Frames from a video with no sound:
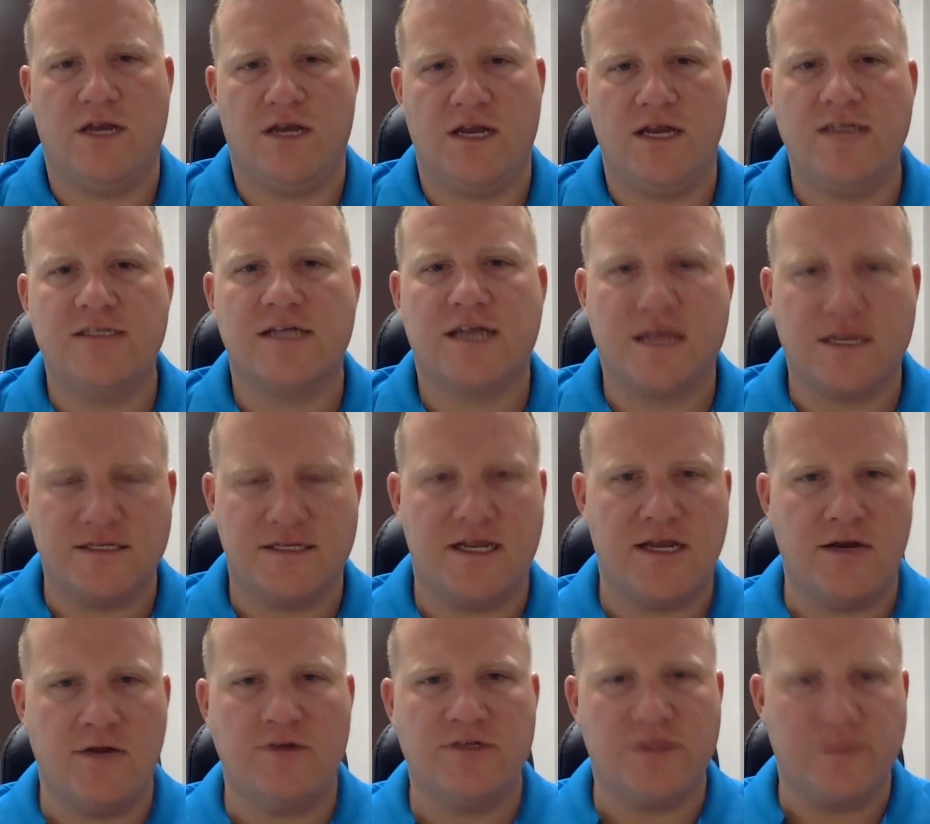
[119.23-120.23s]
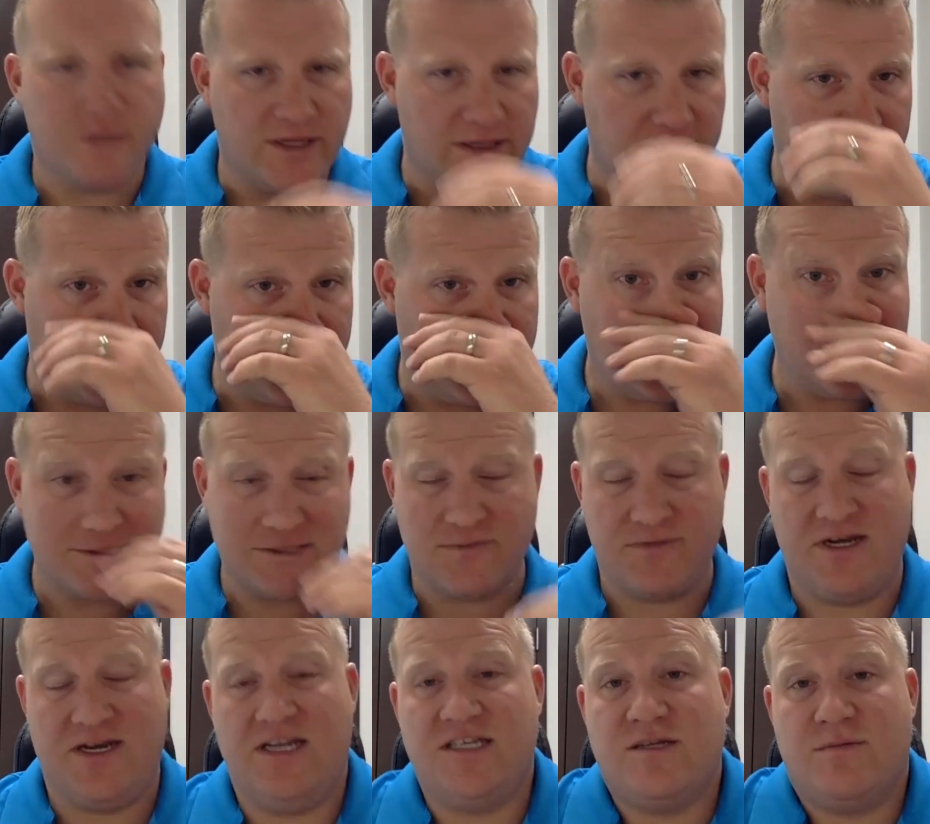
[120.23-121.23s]
we need to continue to be
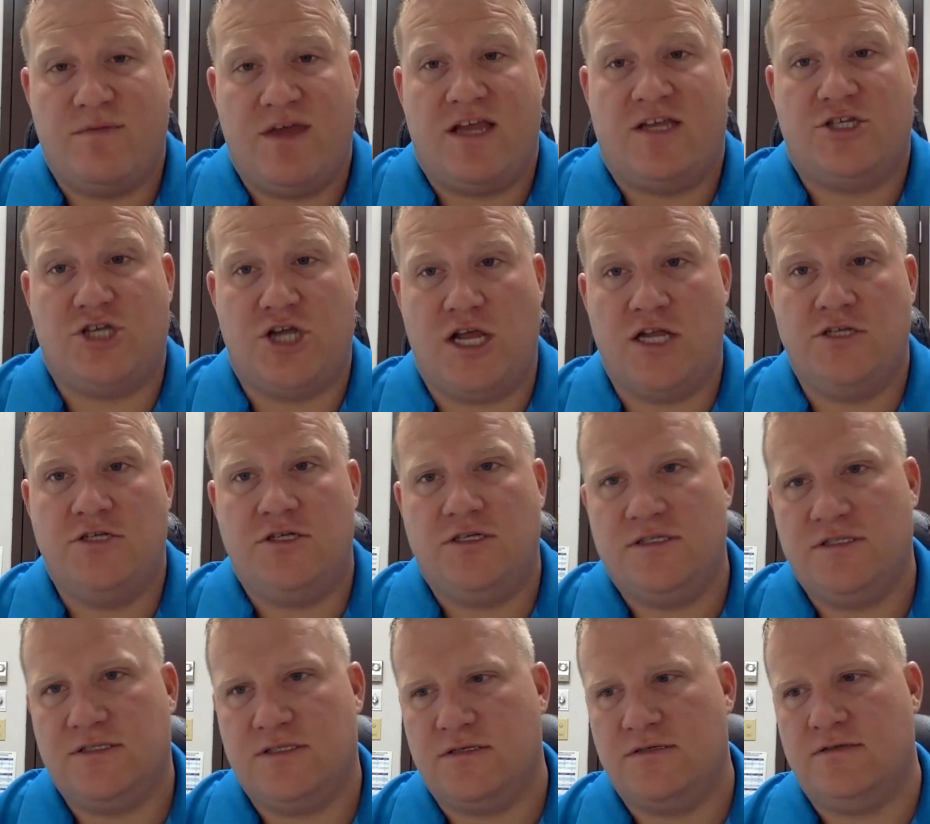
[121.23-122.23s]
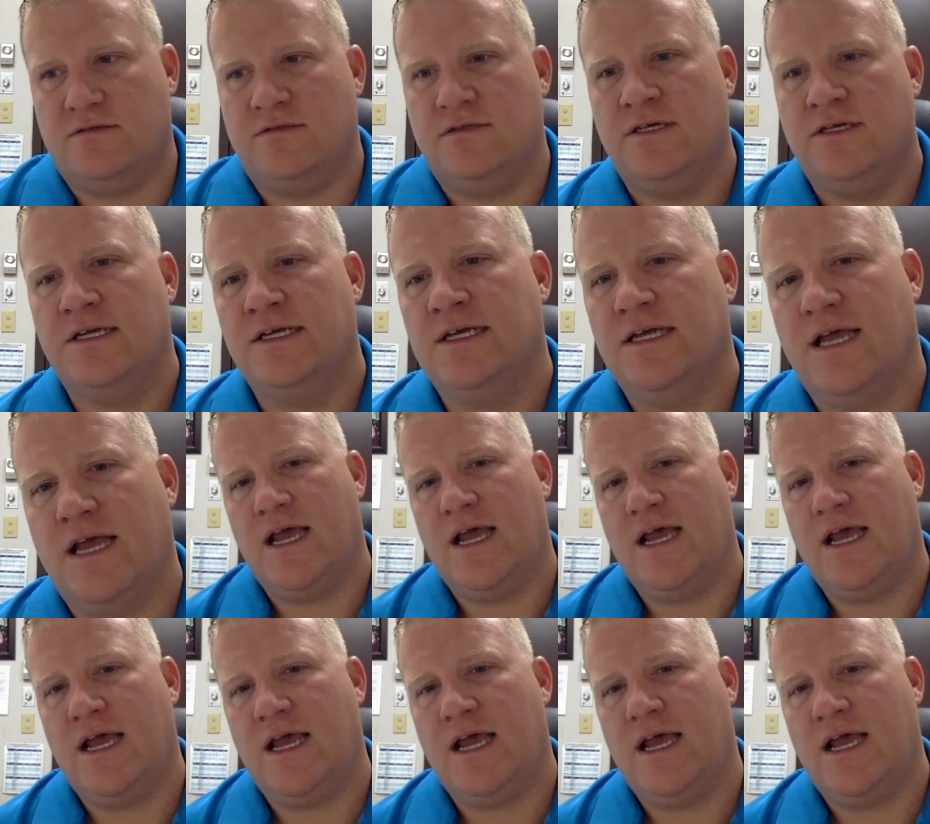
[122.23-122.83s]
leaders and we need to make changes, and